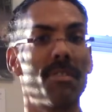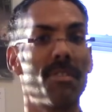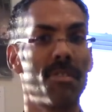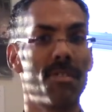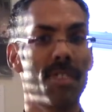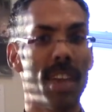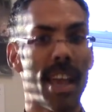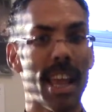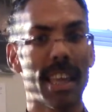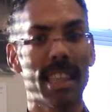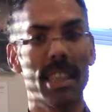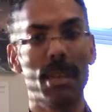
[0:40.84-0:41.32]

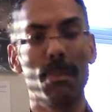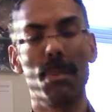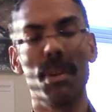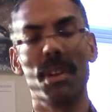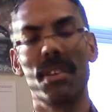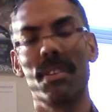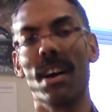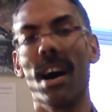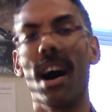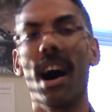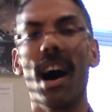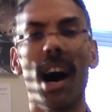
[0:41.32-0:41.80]
take the
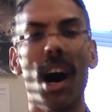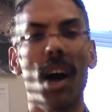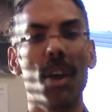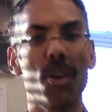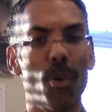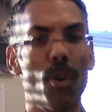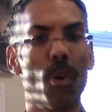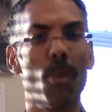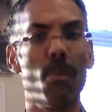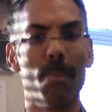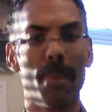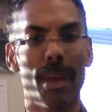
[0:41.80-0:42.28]
baton
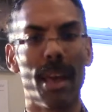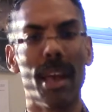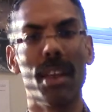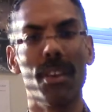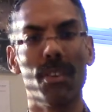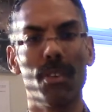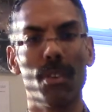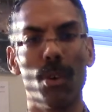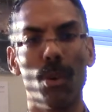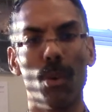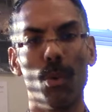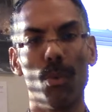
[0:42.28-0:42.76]
or
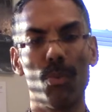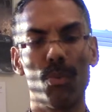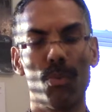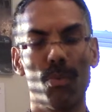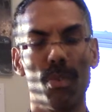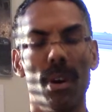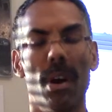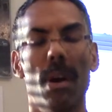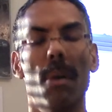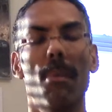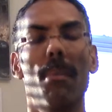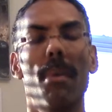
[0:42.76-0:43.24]
mantle
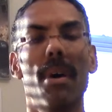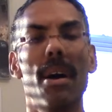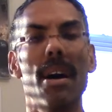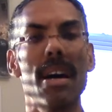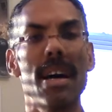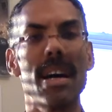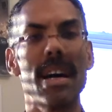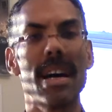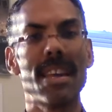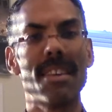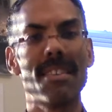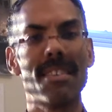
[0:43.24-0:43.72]
from
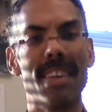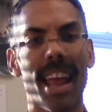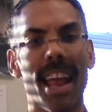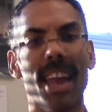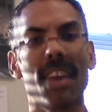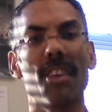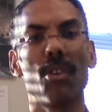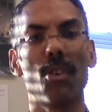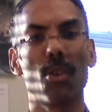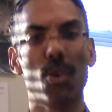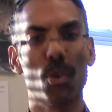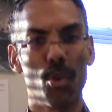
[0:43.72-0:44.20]

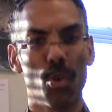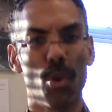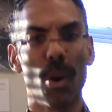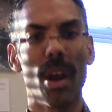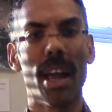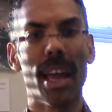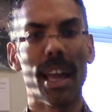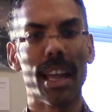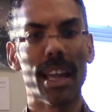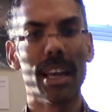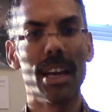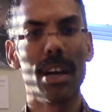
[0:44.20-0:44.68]
Daniel
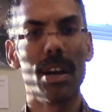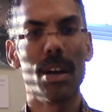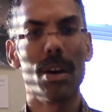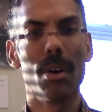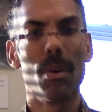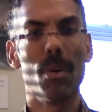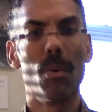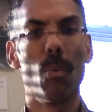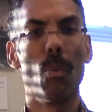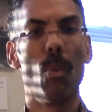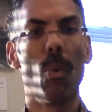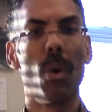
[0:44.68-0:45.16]
Craig
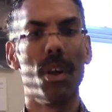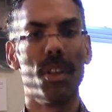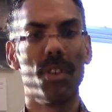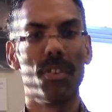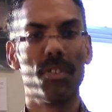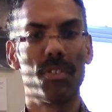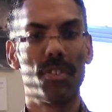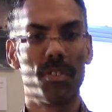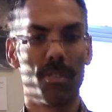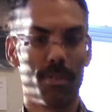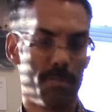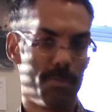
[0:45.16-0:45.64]

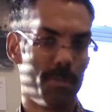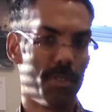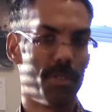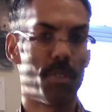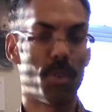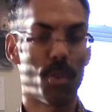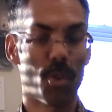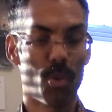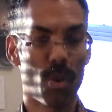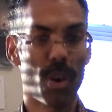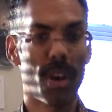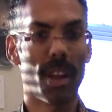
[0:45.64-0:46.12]
once
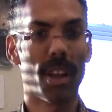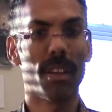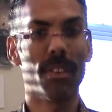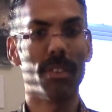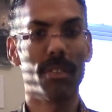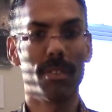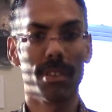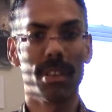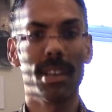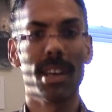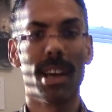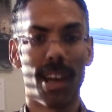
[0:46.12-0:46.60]
Mr.
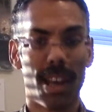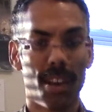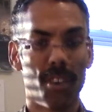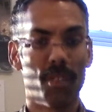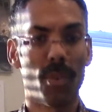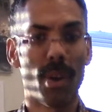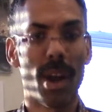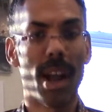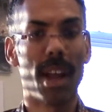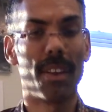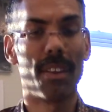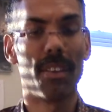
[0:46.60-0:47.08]
Craig's
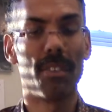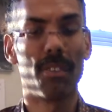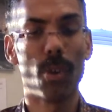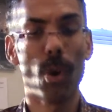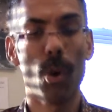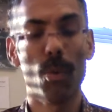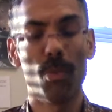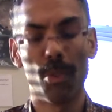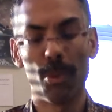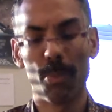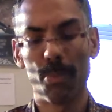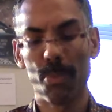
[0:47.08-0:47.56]
contract is
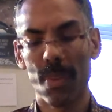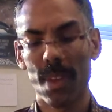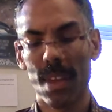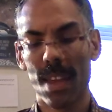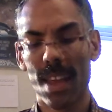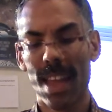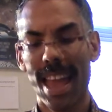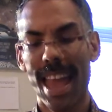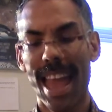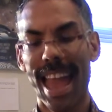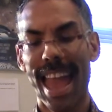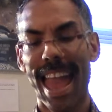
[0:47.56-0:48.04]
over,
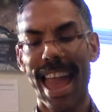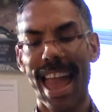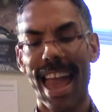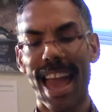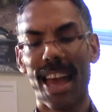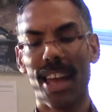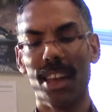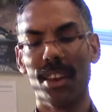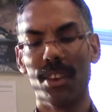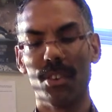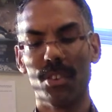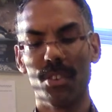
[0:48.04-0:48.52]

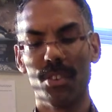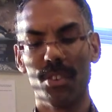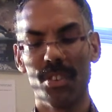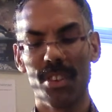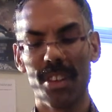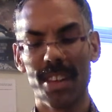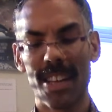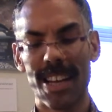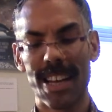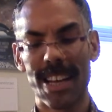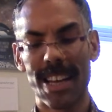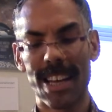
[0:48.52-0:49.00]
and
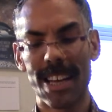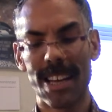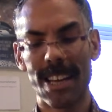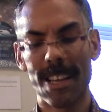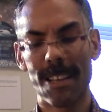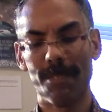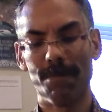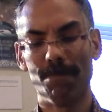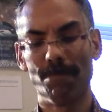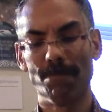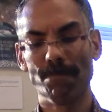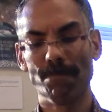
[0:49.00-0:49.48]
uh,